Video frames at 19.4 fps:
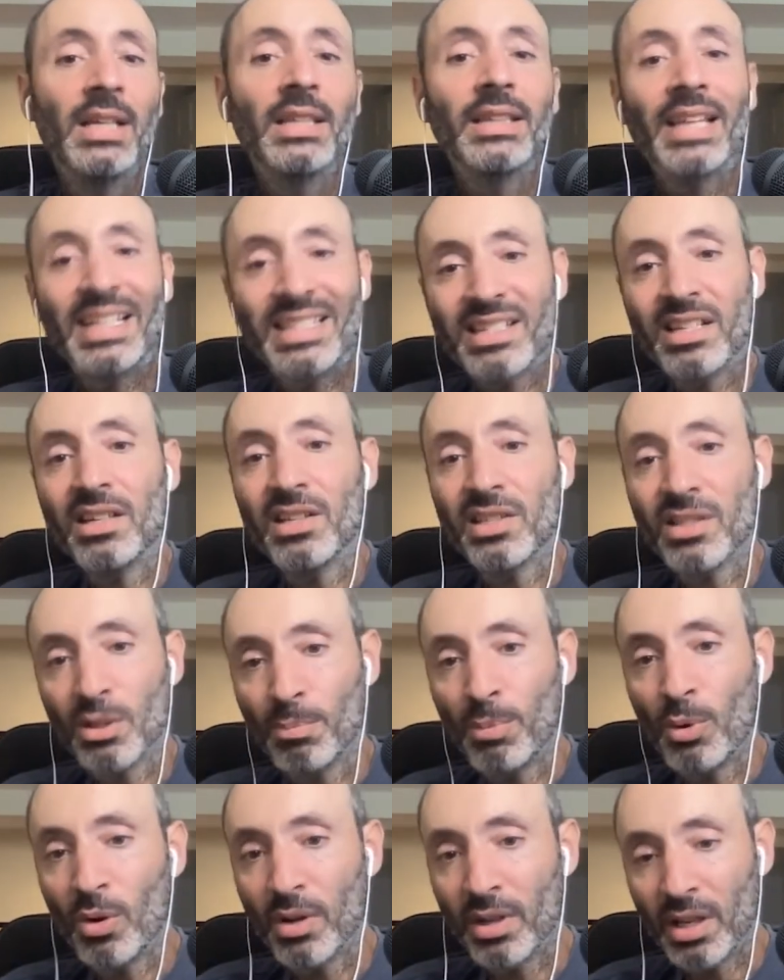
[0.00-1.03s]
that's going to
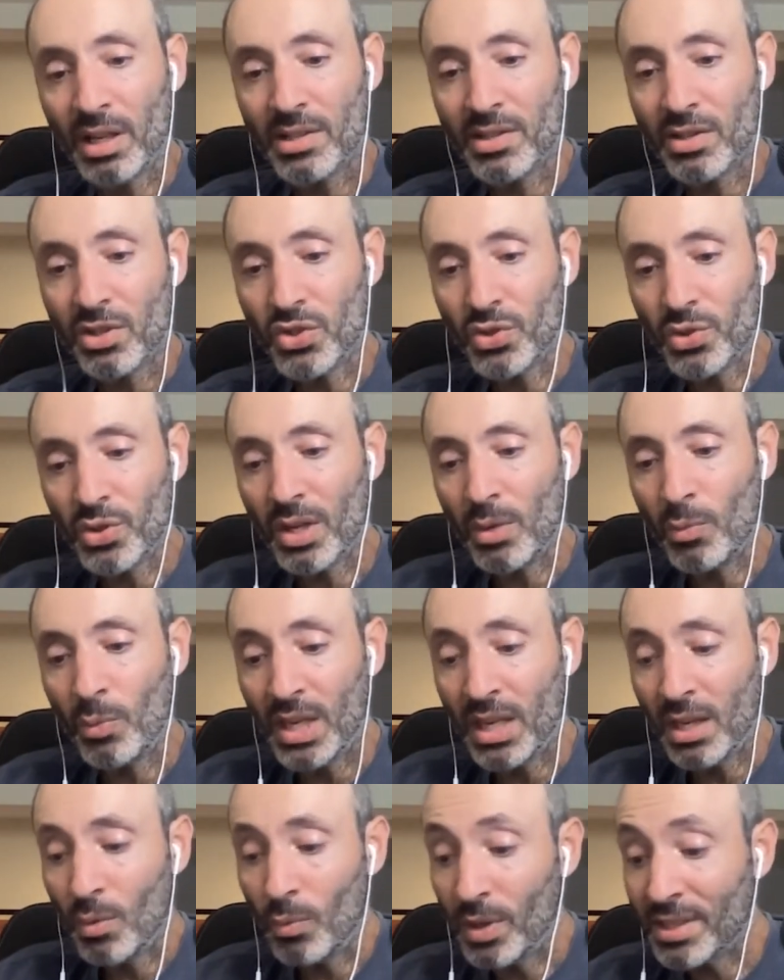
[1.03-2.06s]
support us so that we
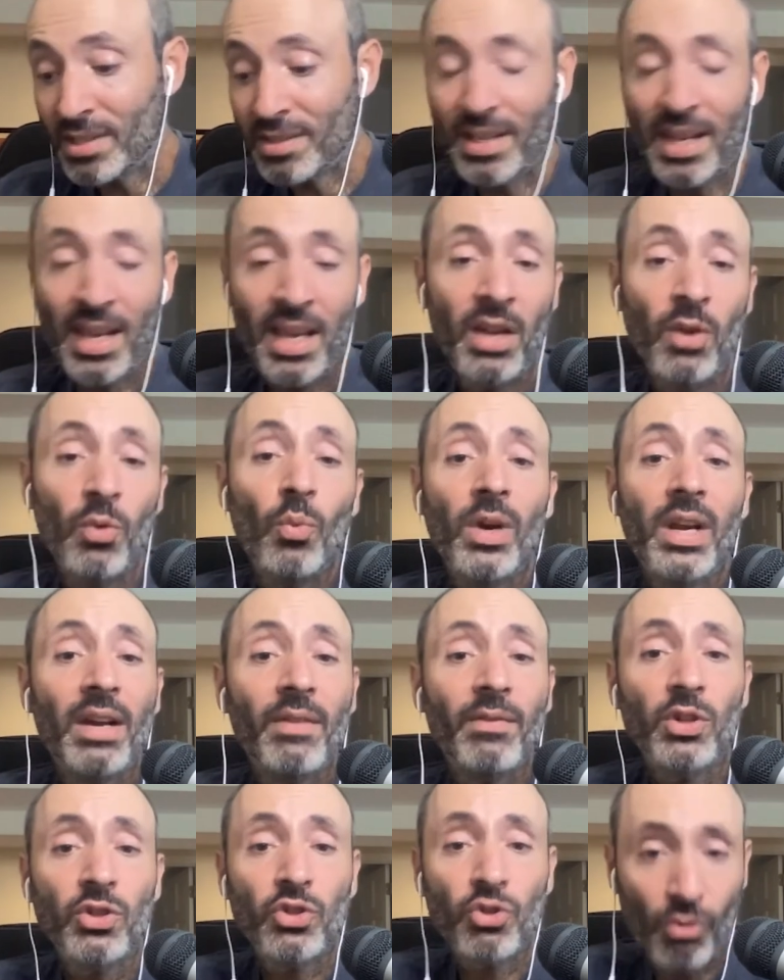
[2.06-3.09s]
can withstand
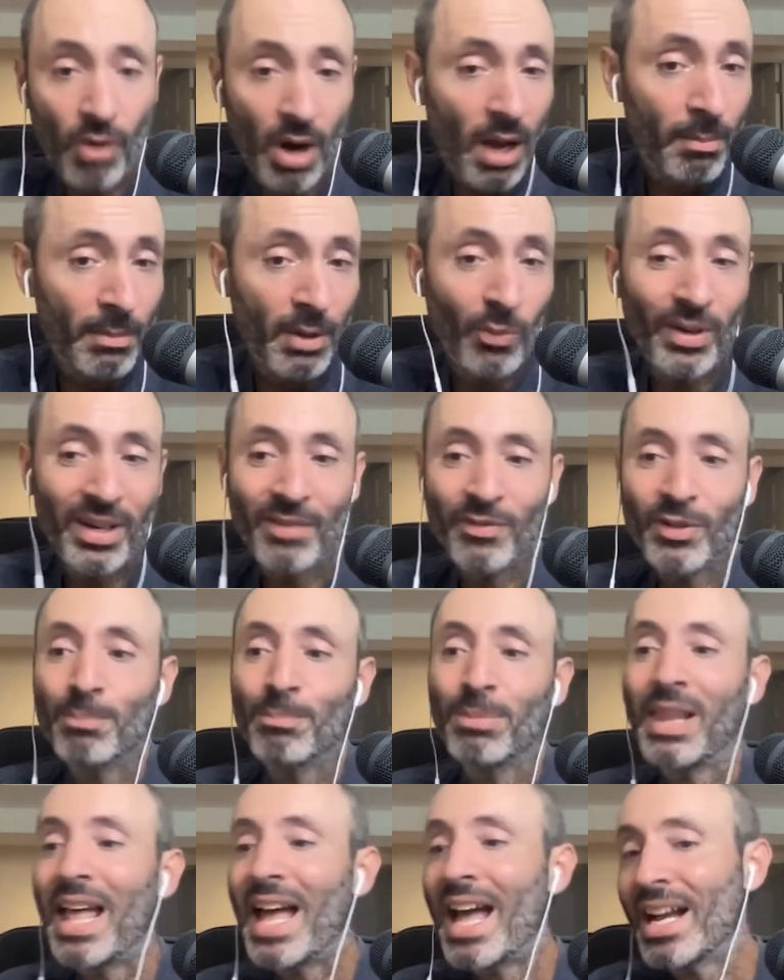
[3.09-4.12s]
whatever trauma, whatever
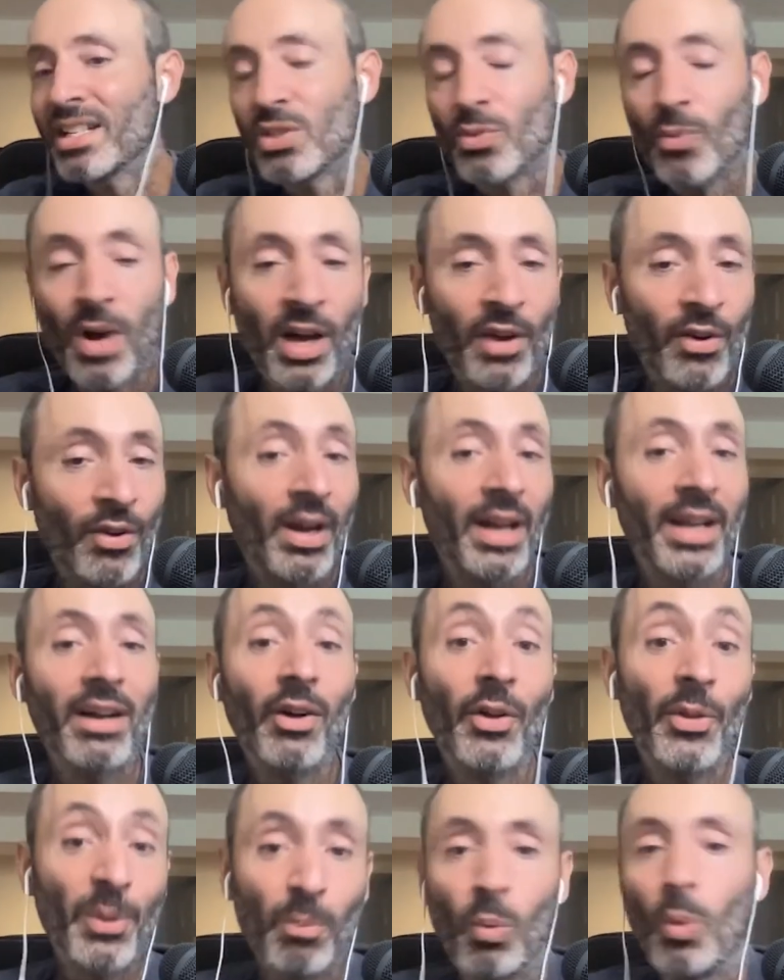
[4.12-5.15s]
black swan, or I call
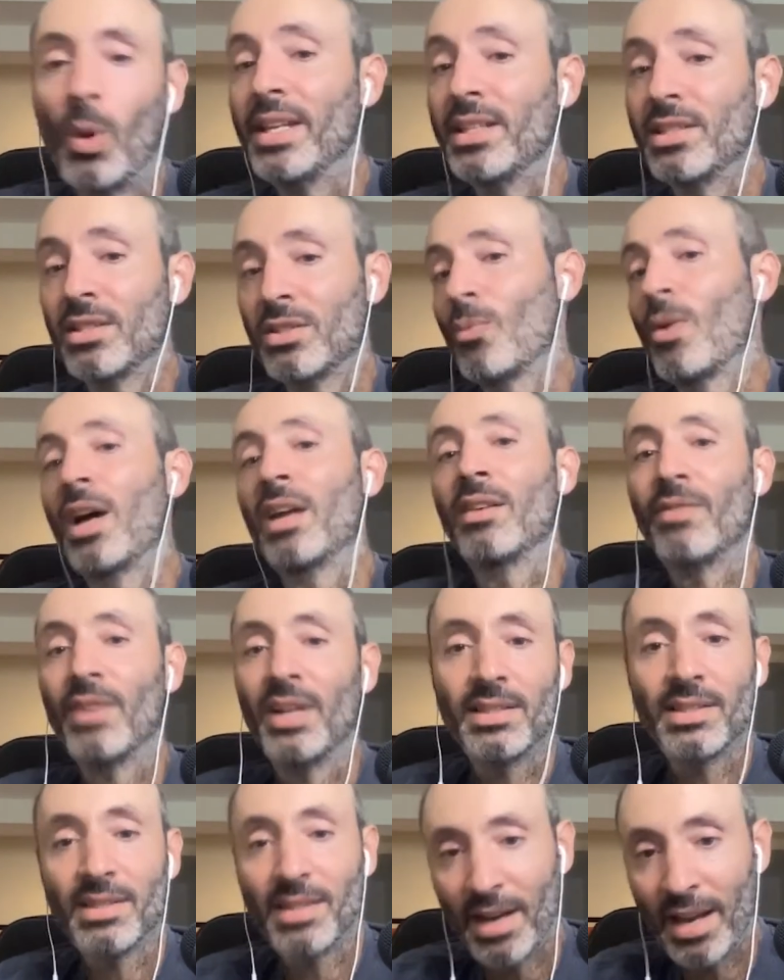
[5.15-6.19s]
them white swan
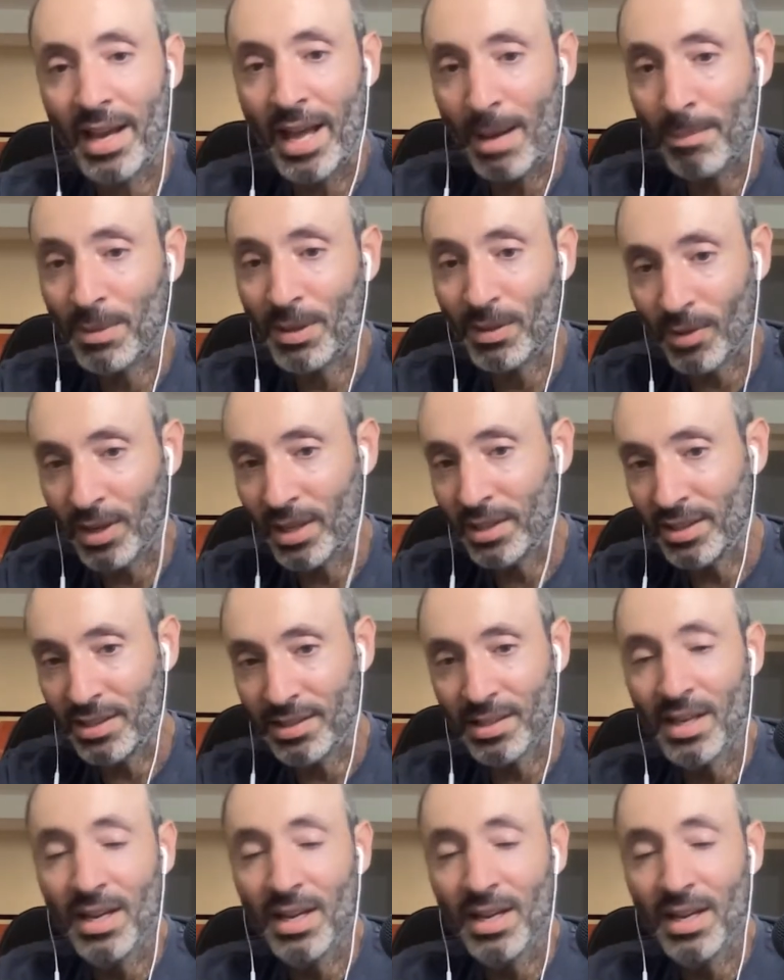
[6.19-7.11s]
events that happen, right? These